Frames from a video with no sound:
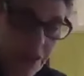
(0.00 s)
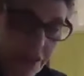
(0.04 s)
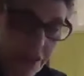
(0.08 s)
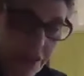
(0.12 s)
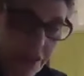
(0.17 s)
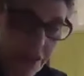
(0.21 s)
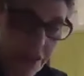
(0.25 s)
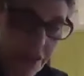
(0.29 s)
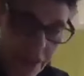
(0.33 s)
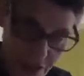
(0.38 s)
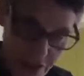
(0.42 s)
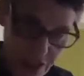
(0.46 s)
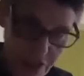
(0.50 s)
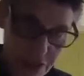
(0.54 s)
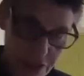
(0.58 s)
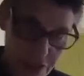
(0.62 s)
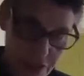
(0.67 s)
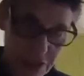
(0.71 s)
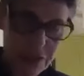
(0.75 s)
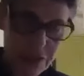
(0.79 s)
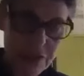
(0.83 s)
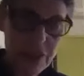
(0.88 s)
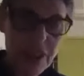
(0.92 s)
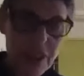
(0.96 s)

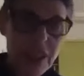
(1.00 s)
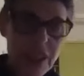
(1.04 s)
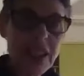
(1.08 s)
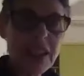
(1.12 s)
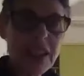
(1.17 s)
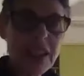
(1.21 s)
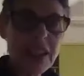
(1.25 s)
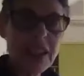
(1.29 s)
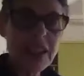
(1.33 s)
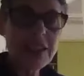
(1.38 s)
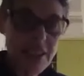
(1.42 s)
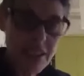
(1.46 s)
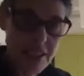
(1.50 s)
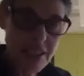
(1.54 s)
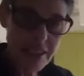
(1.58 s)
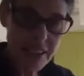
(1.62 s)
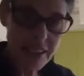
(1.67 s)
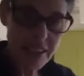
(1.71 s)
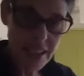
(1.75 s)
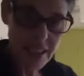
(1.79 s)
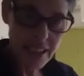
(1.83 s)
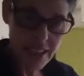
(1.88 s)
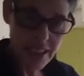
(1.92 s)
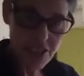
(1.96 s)
theatrical
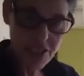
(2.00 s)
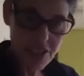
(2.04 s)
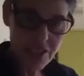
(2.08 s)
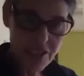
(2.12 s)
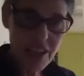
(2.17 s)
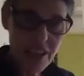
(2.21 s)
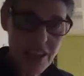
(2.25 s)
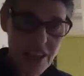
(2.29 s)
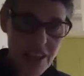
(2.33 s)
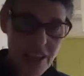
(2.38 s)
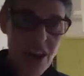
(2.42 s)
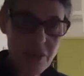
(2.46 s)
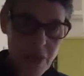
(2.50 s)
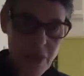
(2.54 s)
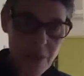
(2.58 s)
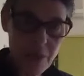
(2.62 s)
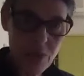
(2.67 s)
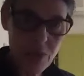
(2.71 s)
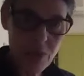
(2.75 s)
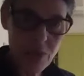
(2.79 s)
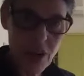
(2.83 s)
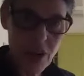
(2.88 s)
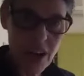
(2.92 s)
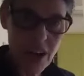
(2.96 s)
distillation of a
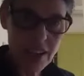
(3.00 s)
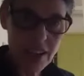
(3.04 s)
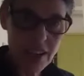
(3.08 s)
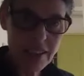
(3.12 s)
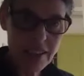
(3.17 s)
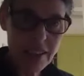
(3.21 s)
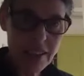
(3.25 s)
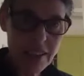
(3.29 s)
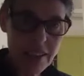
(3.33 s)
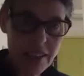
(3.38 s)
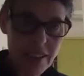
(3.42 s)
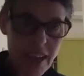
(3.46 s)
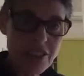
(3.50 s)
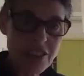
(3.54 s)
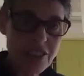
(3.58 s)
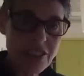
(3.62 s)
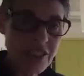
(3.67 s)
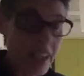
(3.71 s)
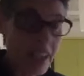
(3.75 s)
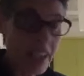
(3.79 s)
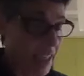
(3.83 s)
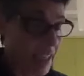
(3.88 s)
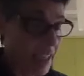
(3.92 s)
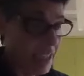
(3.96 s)
memoir.
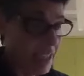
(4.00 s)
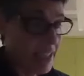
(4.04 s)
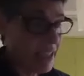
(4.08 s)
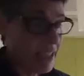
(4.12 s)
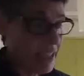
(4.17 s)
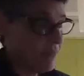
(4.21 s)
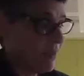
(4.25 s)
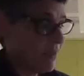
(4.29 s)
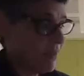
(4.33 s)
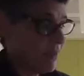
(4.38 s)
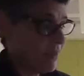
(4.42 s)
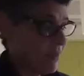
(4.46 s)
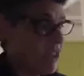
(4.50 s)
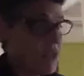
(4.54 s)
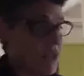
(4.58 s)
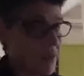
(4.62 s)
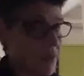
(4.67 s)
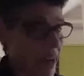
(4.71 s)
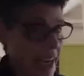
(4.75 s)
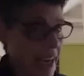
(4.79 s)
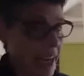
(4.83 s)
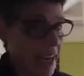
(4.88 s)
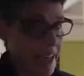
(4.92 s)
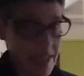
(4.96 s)
It's
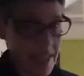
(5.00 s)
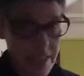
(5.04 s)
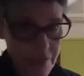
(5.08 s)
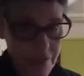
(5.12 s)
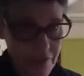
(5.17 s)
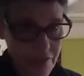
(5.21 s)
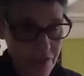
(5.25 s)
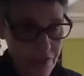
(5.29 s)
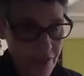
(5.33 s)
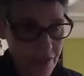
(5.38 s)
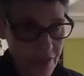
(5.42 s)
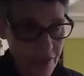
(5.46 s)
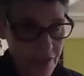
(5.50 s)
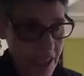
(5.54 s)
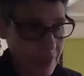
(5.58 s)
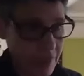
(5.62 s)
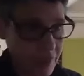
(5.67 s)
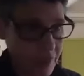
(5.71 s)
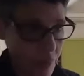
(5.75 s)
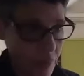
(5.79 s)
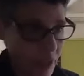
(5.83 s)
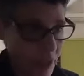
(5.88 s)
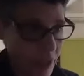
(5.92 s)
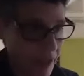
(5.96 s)
interactive
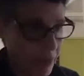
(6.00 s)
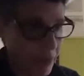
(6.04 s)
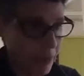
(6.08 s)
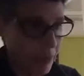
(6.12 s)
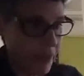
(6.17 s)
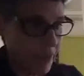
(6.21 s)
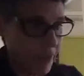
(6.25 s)
with